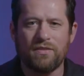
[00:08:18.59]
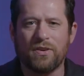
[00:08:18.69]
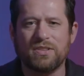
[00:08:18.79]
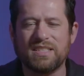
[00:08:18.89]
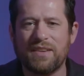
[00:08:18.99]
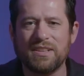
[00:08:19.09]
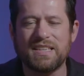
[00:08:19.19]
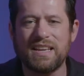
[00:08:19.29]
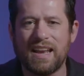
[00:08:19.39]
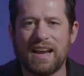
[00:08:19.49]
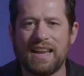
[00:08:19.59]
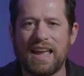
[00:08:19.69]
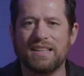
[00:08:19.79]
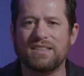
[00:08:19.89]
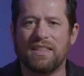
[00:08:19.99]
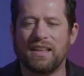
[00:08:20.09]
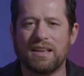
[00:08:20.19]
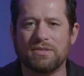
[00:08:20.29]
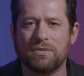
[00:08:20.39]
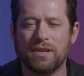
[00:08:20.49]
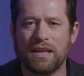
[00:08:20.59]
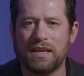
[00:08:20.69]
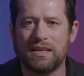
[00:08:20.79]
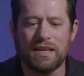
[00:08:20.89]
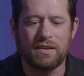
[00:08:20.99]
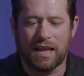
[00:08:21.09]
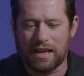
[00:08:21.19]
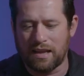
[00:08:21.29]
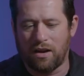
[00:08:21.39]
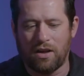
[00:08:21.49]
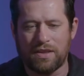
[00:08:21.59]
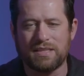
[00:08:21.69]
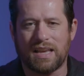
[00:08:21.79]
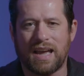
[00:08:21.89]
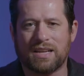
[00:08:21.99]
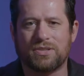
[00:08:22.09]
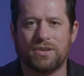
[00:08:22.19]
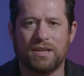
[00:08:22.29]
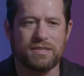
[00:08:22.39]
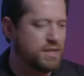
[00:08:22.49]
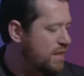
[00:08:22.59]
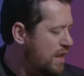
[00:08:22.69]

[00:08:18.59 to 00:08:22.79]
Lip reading: for $17.98, so I thought that was a really good deal to get all these extras.